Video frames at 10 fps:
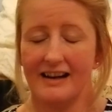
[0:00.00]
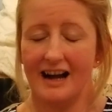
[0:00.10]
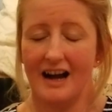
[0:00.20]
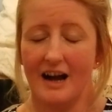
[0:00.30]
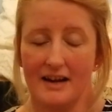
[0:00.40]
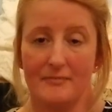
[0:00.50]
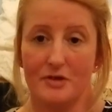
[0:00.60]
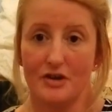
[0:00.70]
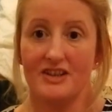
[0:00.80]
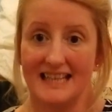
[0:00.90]
I am
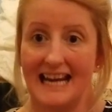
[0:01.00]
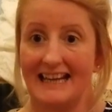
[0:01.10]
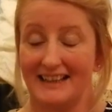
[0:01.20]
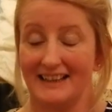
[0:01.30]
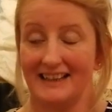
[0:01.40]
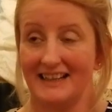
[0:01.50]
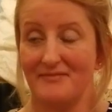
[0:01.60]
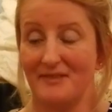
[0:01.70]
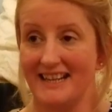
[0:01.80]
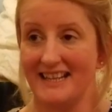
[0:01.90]
not technically
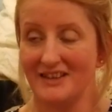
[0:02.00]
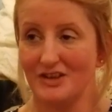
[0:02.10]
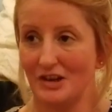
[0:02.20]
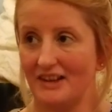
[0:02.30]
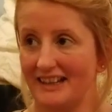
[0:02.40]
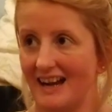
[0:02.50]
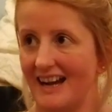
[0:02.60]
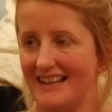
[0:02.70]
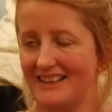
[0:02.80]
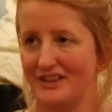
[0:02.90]
minded, sorry
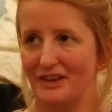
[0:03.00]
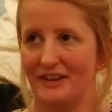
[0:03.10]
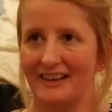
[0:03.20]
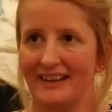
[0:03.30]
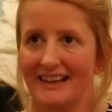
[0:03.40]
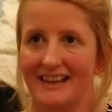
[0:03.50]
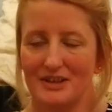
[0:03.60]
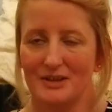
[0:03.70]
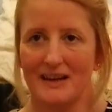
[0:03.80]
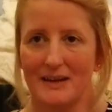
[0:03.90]
guys, so
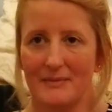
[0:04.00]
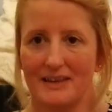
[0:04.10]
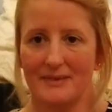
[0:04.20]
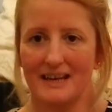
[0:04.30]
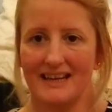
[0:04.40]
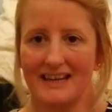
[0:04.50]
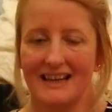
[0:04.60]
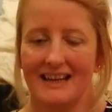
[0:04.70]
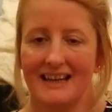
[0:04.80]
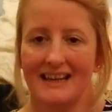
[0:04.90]
just bear with me.
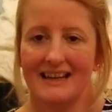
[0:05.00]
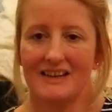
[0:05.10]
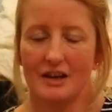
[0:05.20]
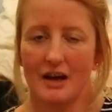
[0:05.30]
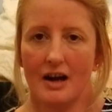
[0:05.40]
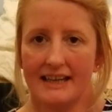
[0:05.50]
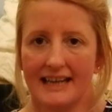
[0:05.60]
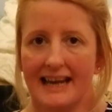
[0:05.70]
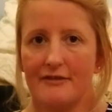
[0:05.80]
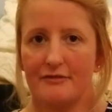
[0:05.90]
You know, I
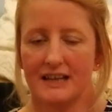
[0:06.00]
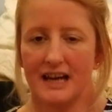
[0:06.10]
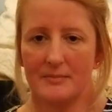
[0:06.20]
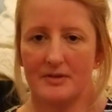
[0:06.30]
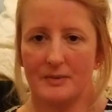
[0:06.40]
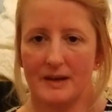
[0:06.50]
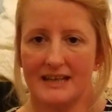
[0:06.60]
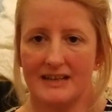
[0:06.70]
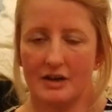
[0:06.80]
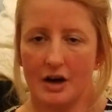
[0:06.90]
can free up
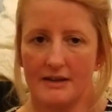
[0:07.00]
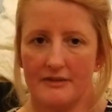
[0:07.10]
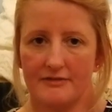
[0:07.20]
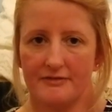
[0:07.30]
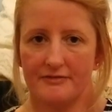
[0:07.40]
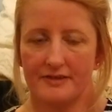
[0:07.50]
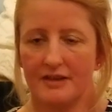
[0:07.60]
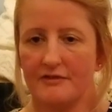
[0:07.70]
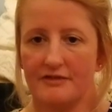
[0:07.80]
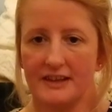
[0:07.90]
space and kind of
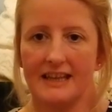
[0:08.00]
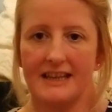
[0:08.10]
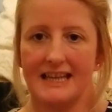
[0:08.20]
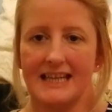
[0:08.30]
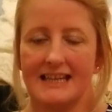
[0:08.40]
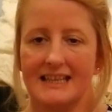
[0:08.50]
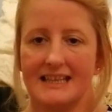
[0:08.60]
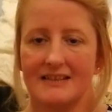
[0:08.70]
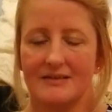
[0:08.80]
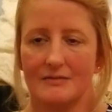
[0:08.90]
configure things
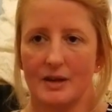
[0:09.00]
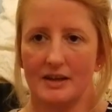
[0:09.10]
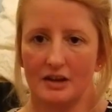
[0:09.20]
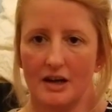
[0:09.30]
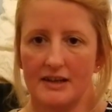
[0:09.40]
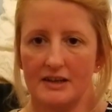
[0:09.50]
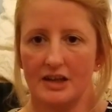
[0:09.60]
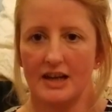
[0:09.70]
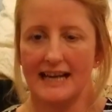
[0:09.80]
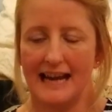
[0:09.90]
when I kind of
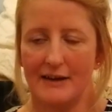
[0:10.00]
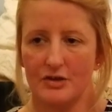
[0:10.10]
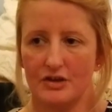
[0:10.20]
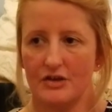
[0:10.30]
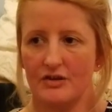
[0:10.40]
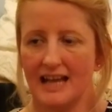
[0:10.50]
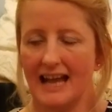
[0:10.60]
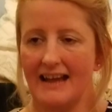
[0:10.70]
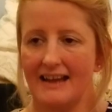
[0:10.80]
learn how to do that,